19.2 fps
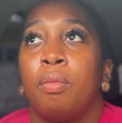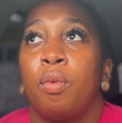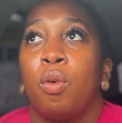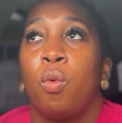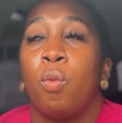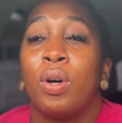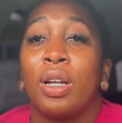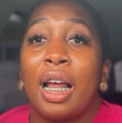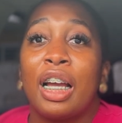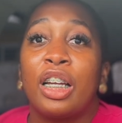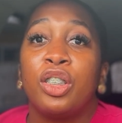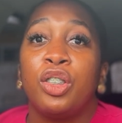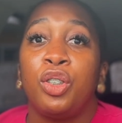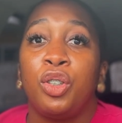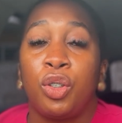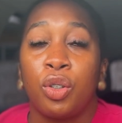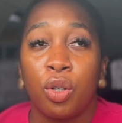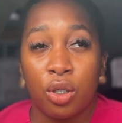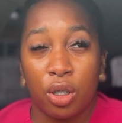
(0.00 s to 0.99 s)
When I
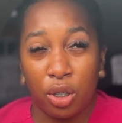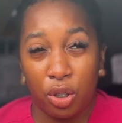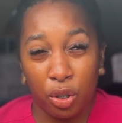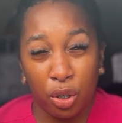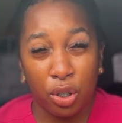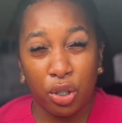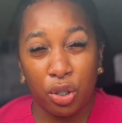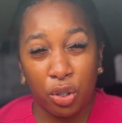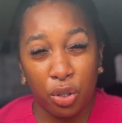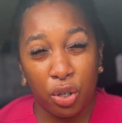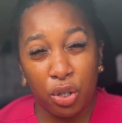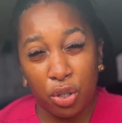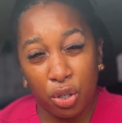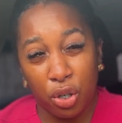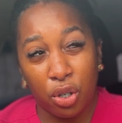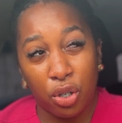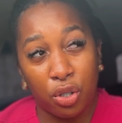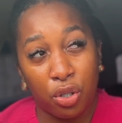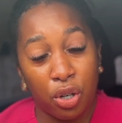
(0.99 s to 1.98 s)
just got
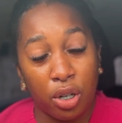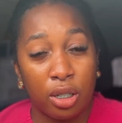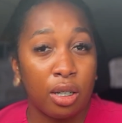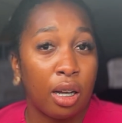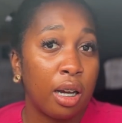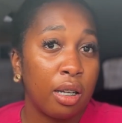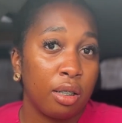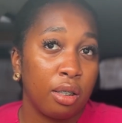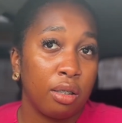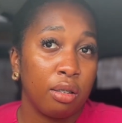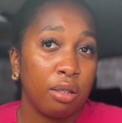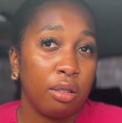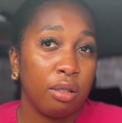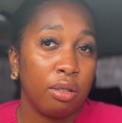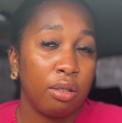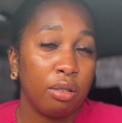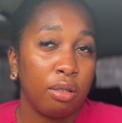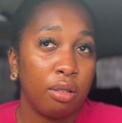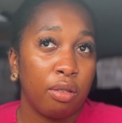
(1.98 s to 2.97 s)

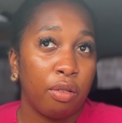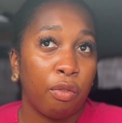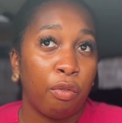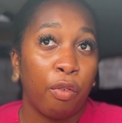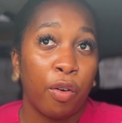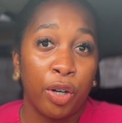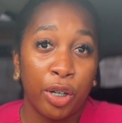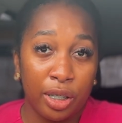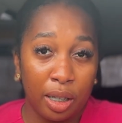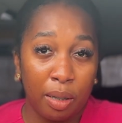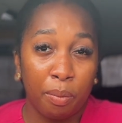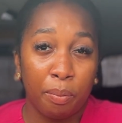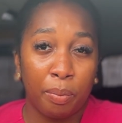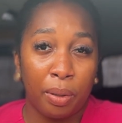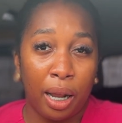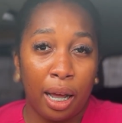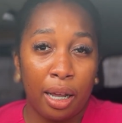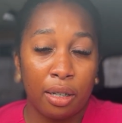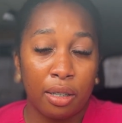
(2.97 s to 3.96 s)
the first
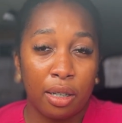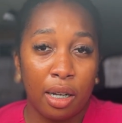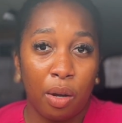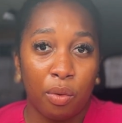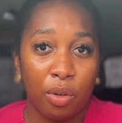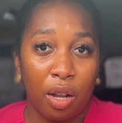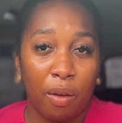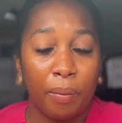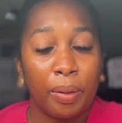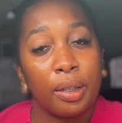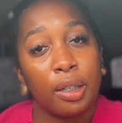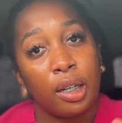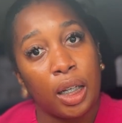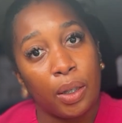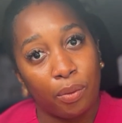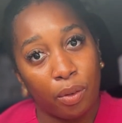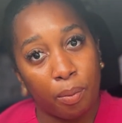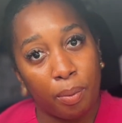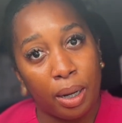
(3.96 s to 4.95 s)
implant, that would have been the
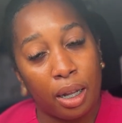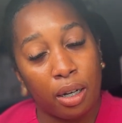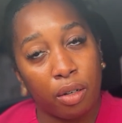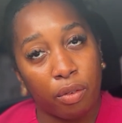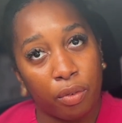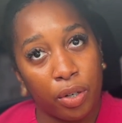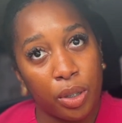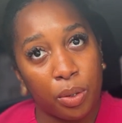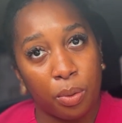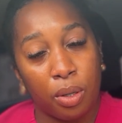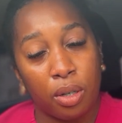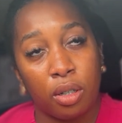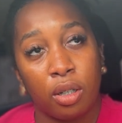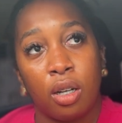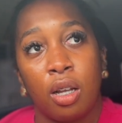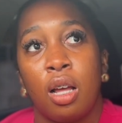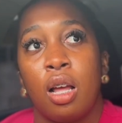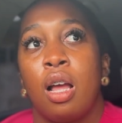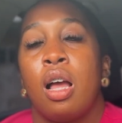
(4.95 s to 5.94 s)
liver plant, the first
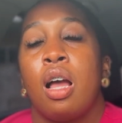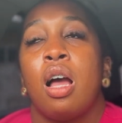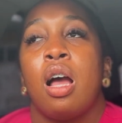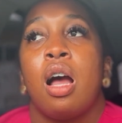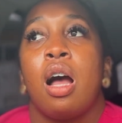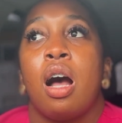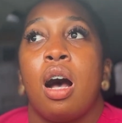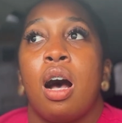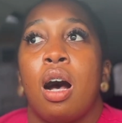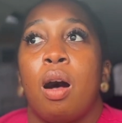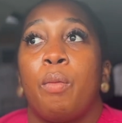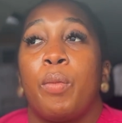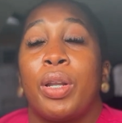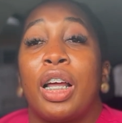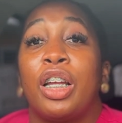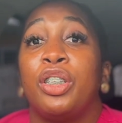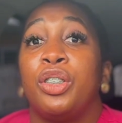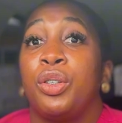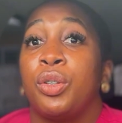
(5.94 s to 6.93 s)
one.
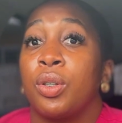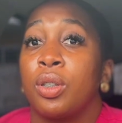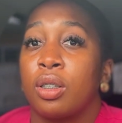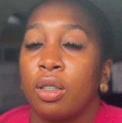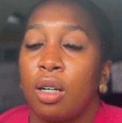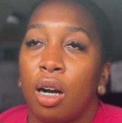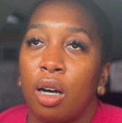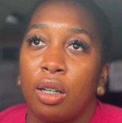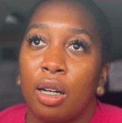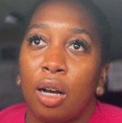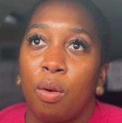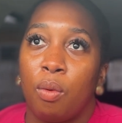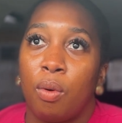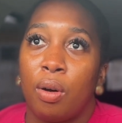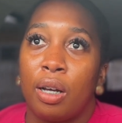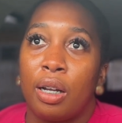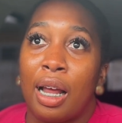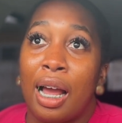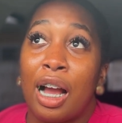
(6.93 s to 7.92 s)
When I just got that
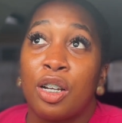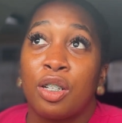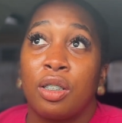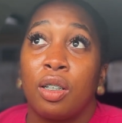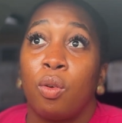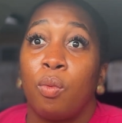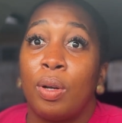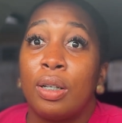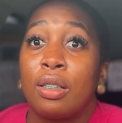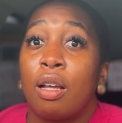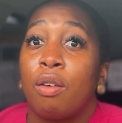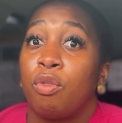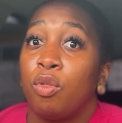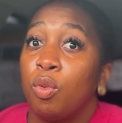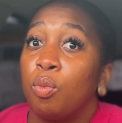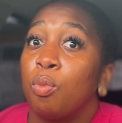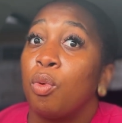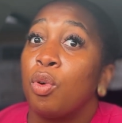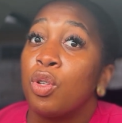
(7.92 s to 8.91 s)
one, I actually went a
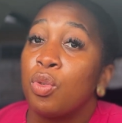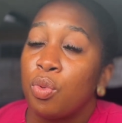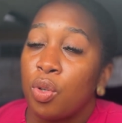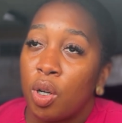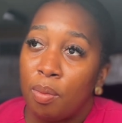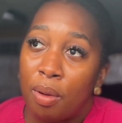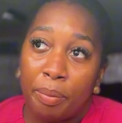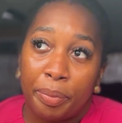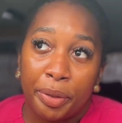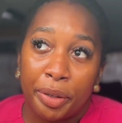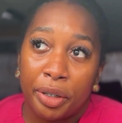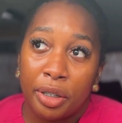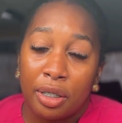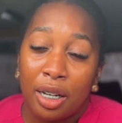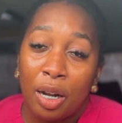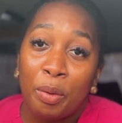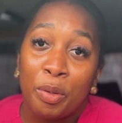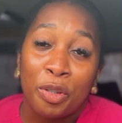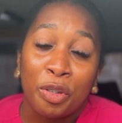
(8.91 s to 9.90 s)
few months without my period,
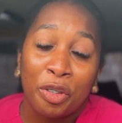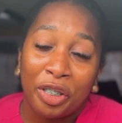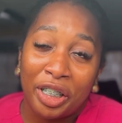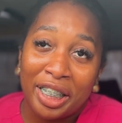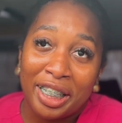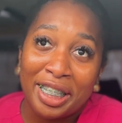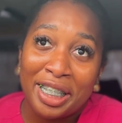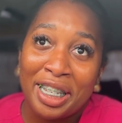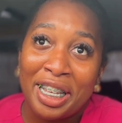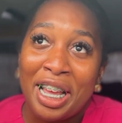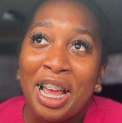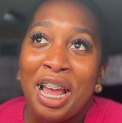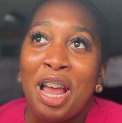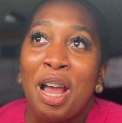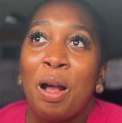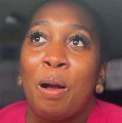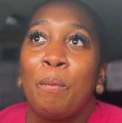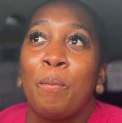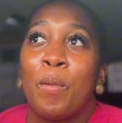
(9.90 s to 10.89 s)
so that was great.
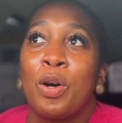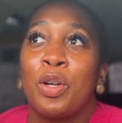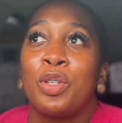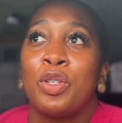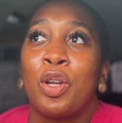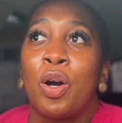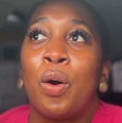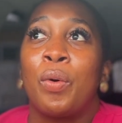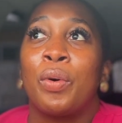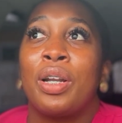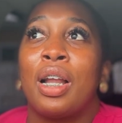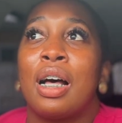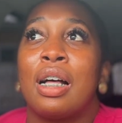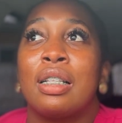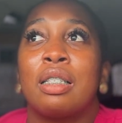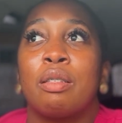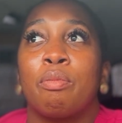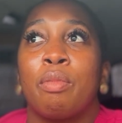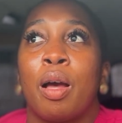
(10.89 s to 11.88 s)
But now
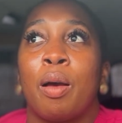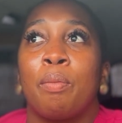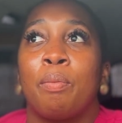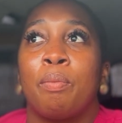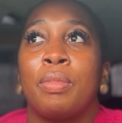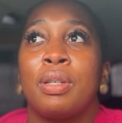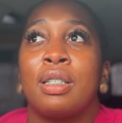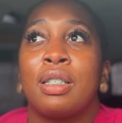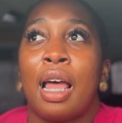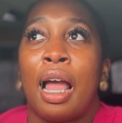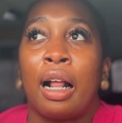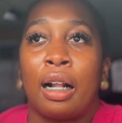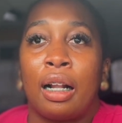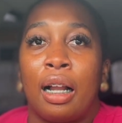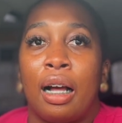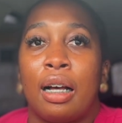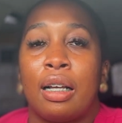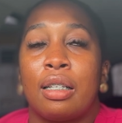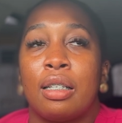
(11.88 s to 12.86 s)
that my
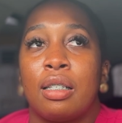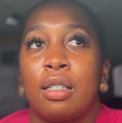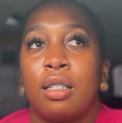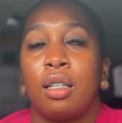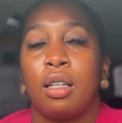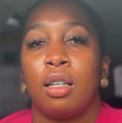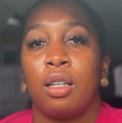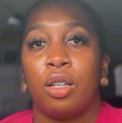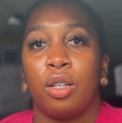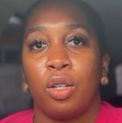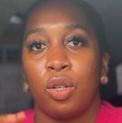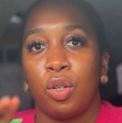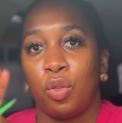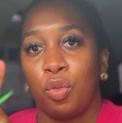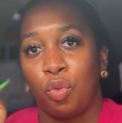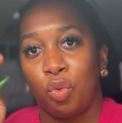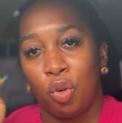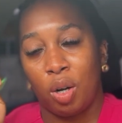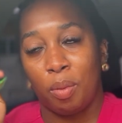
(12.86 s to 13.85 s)
cycle has
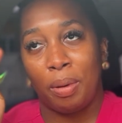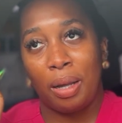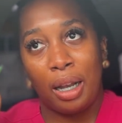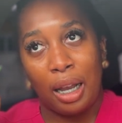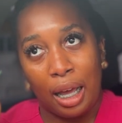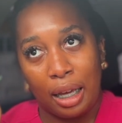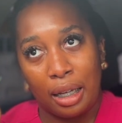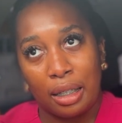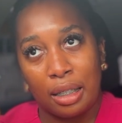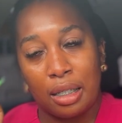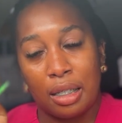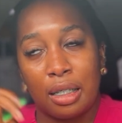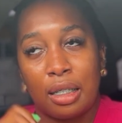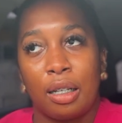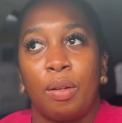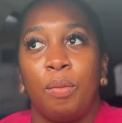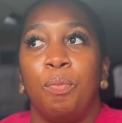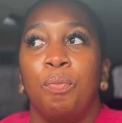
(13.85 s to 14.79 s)
normalized,